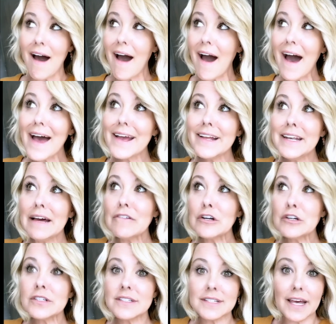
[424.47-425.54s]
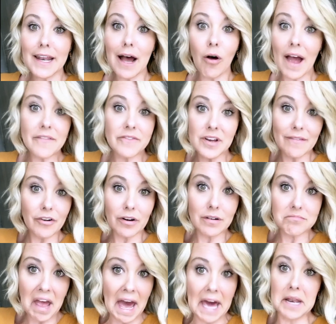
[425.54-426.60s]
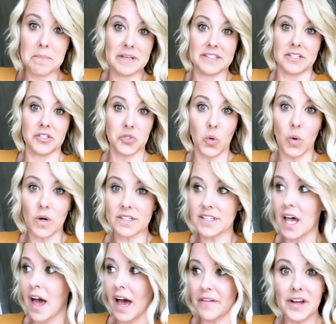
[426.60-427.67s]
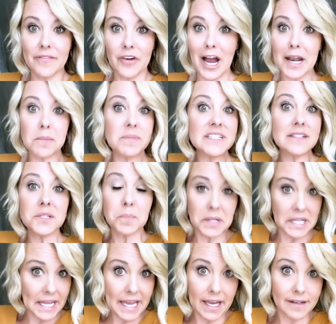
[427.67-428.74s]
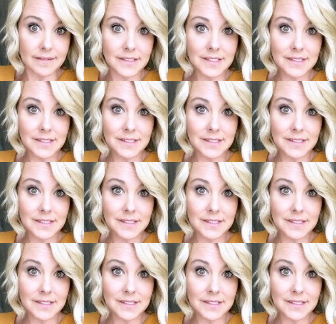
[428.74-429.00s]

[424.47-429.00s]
I've never had a business course. I've never had a business plan.